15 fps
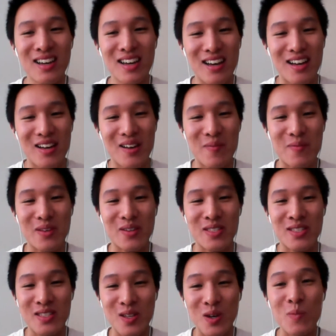Um, mm.
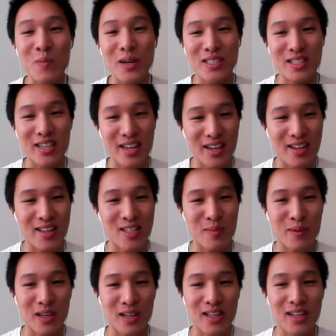there's so much data
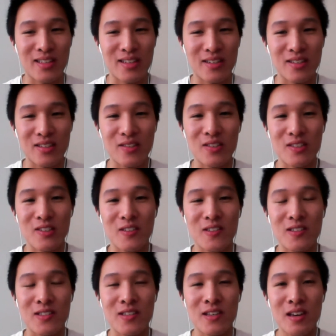that's been collected on
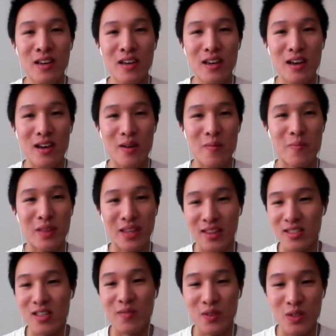users, um, like
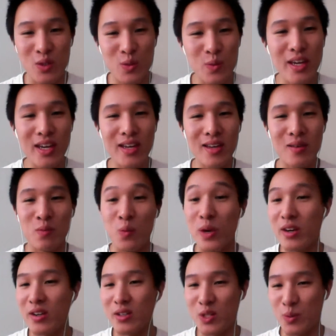the stuff you tweet,
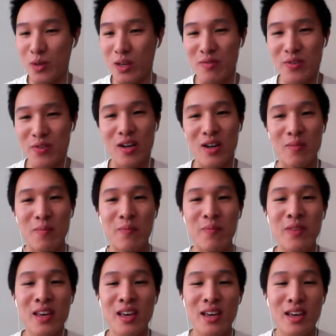where you tweet from.
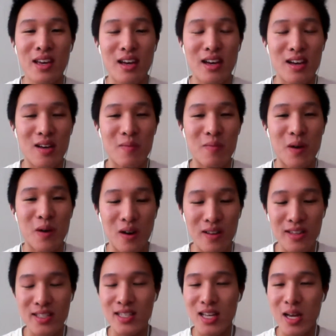Um,
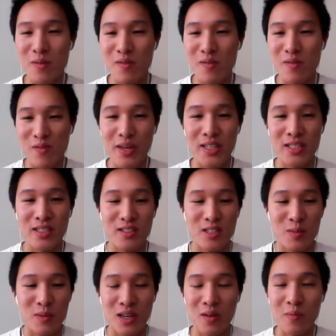all this type of
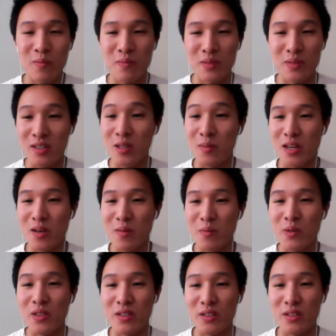information is become is going to
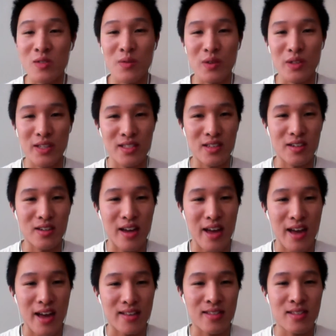become really useful this
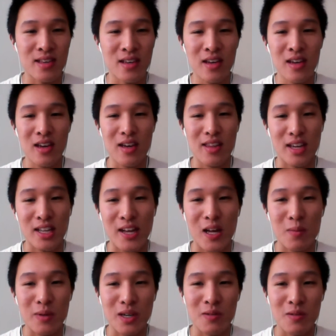year as the
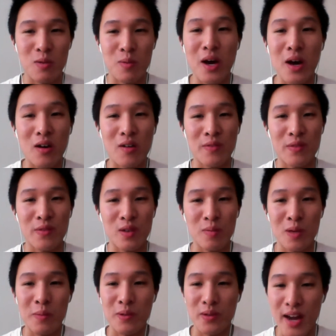cloud becomes more
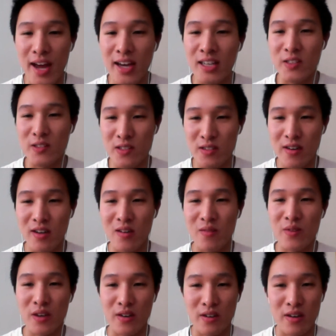powerful and people are actually
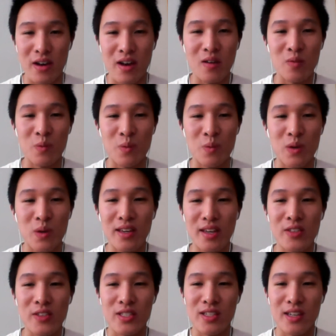starting to figure out what are
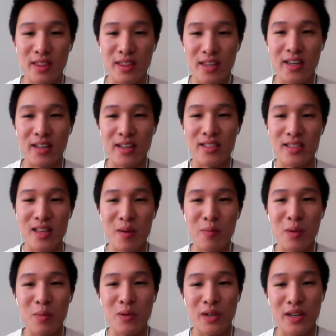the interesting things
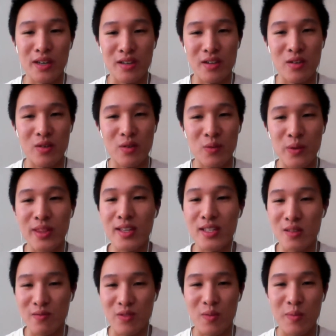that people can do
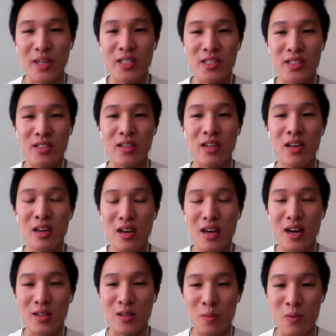with this information
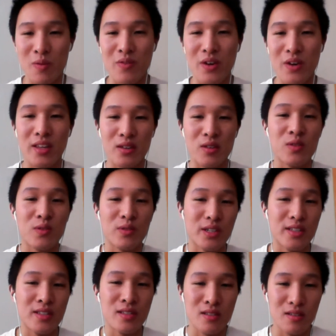uh, to provide
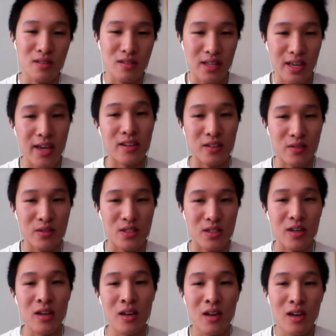usefulness to the end
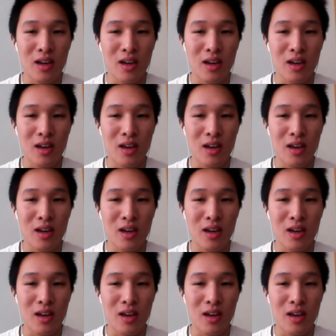user.